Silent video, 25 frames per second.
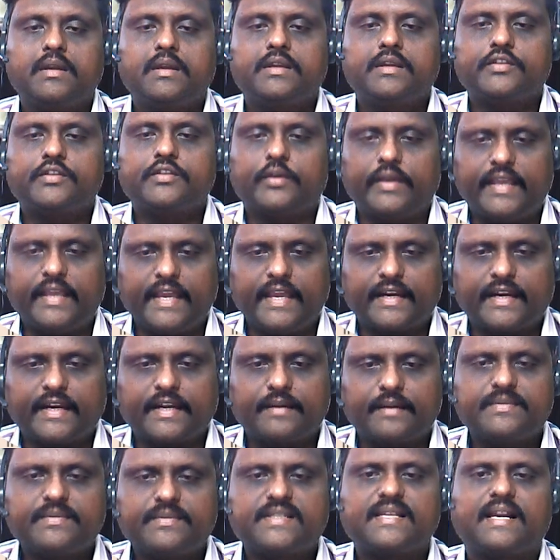So here
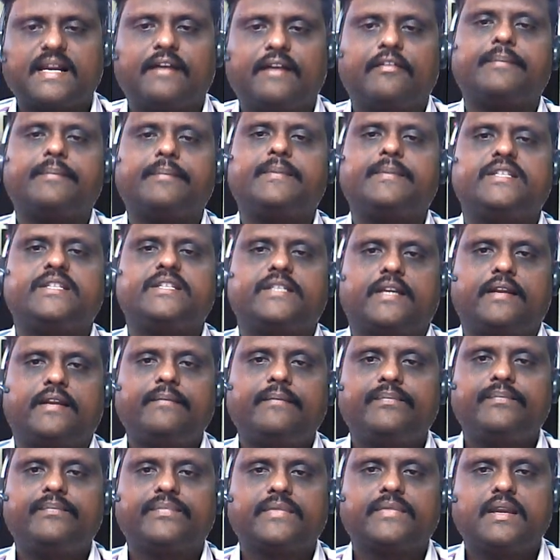comes our picture.
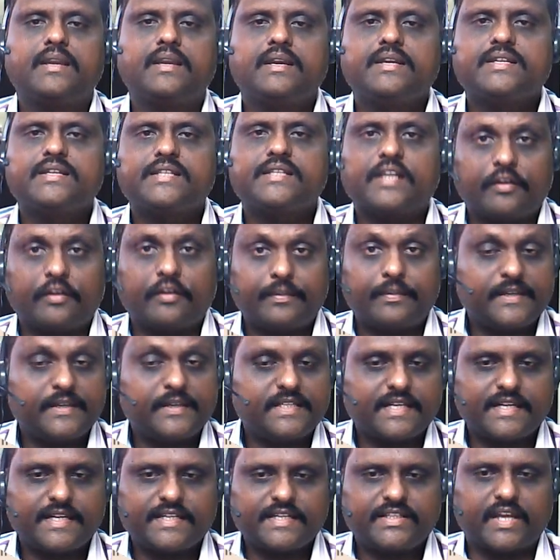So our
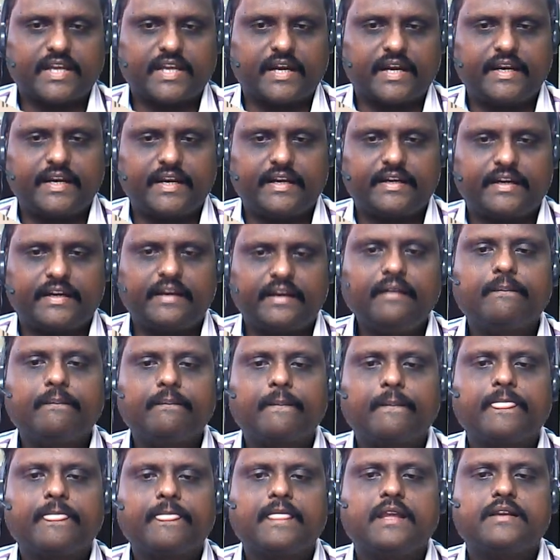picture is generated.
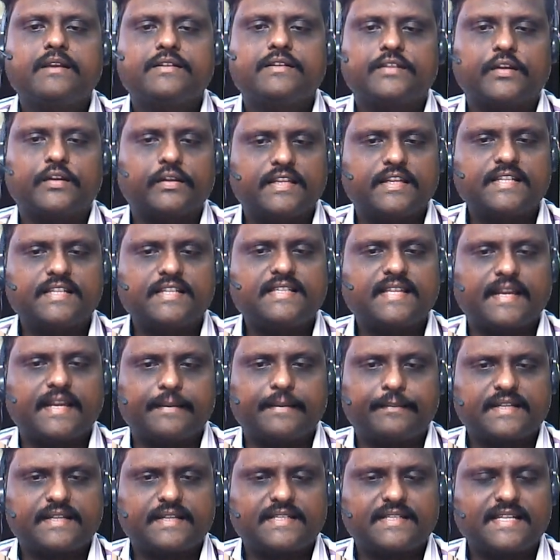So this
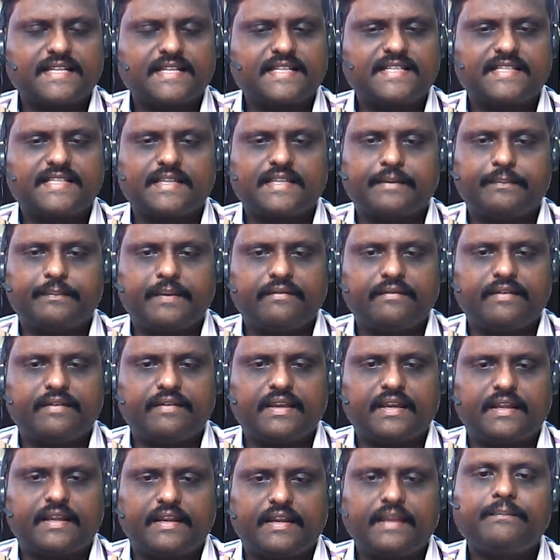represents the
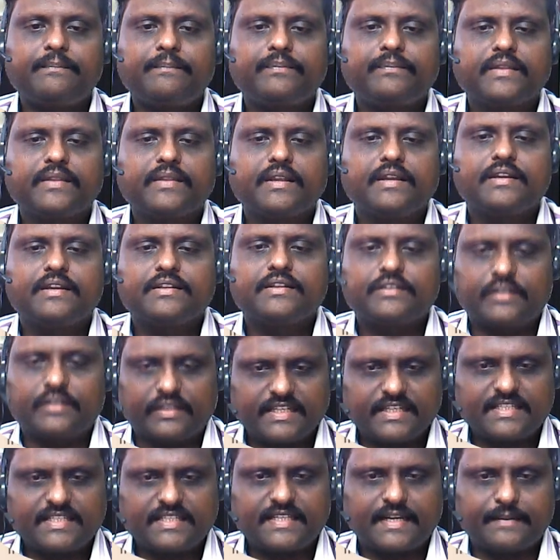PV array. So
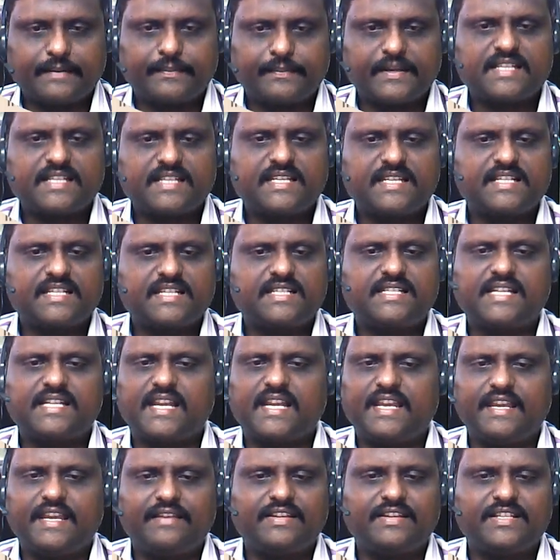this represents the
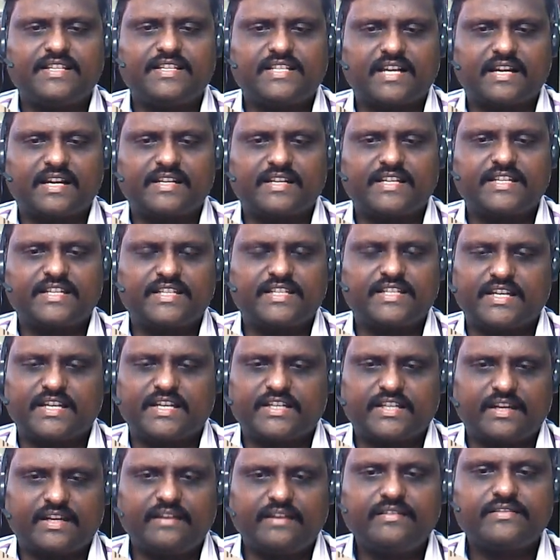EV charging
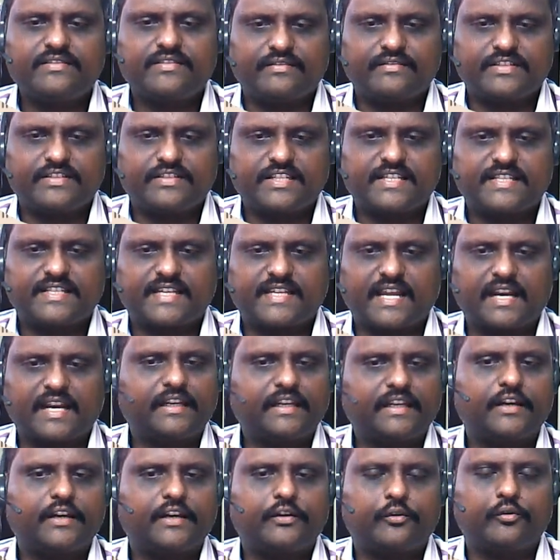station, so which is
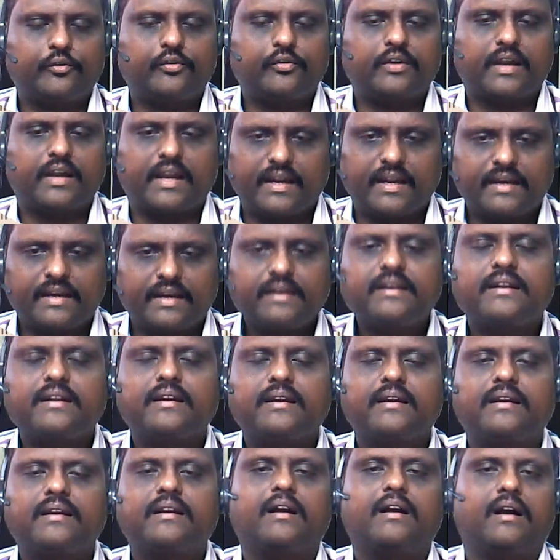connected to an
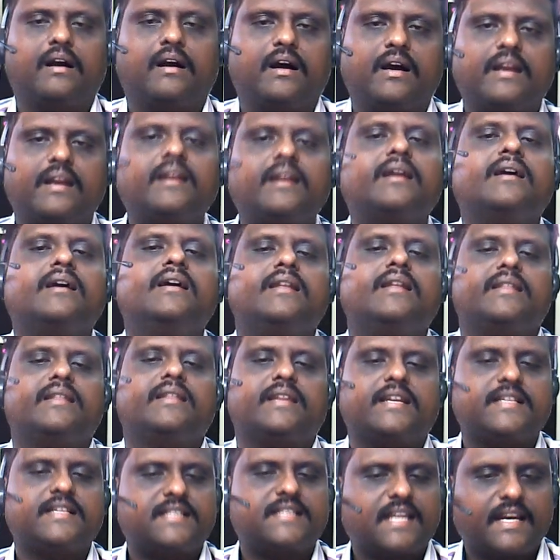car,
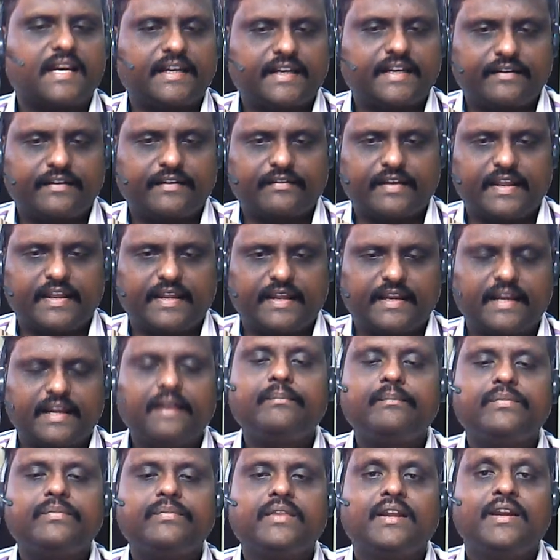that is electric
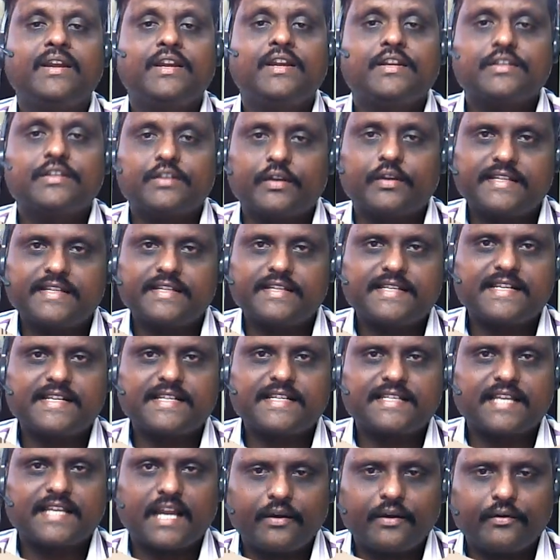vehicle. So this
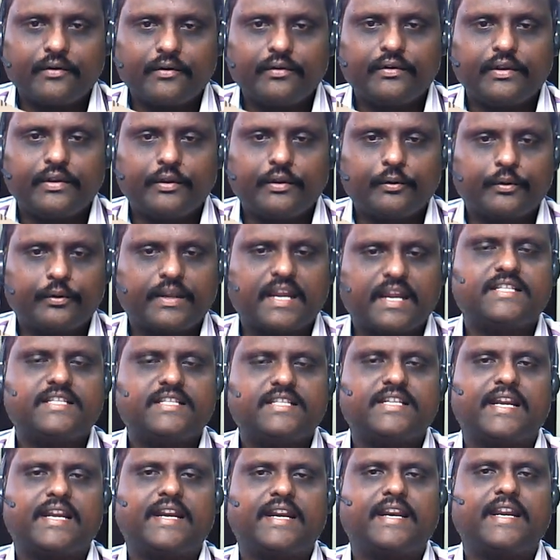is how you can
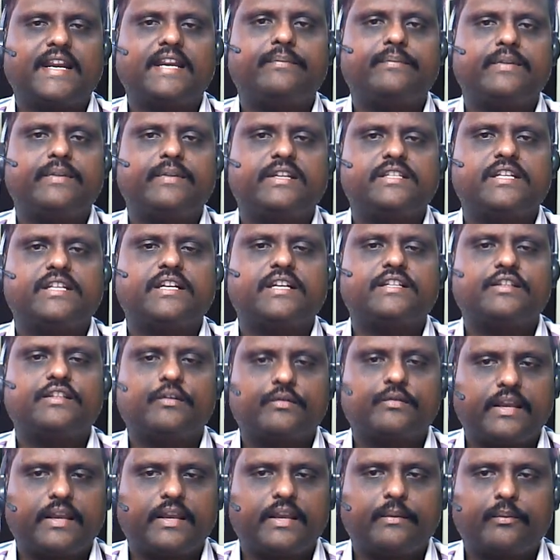generate pictures
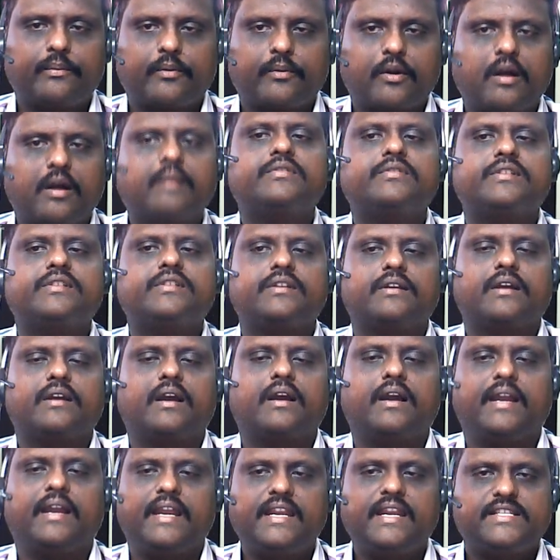using prompts
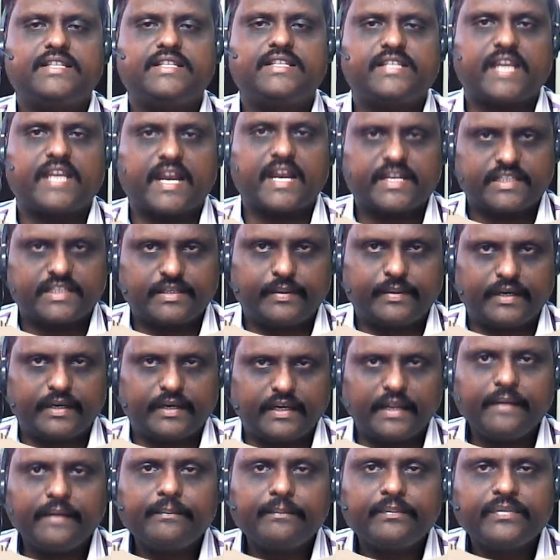in
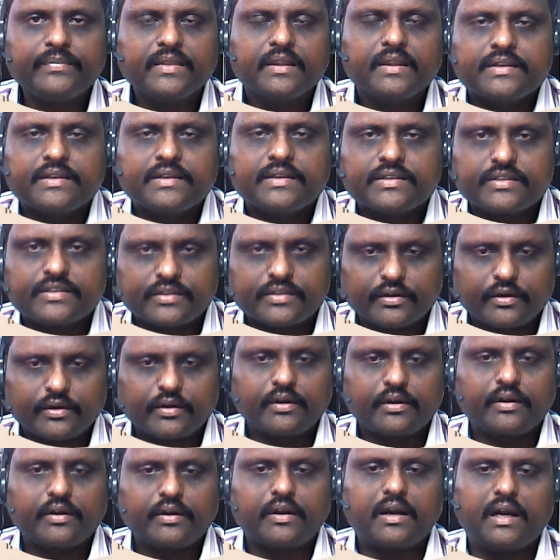Chatgpt.
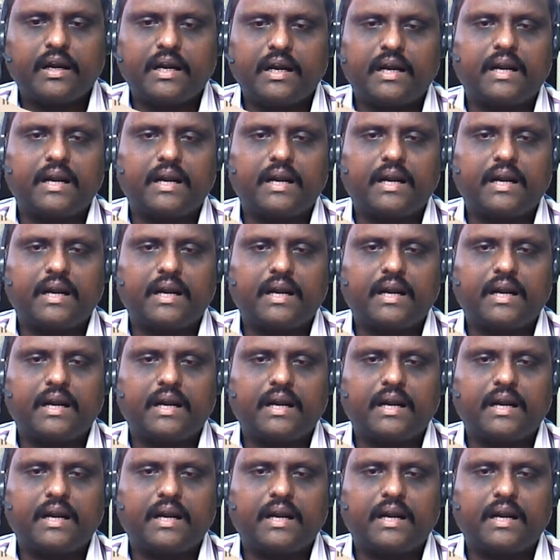So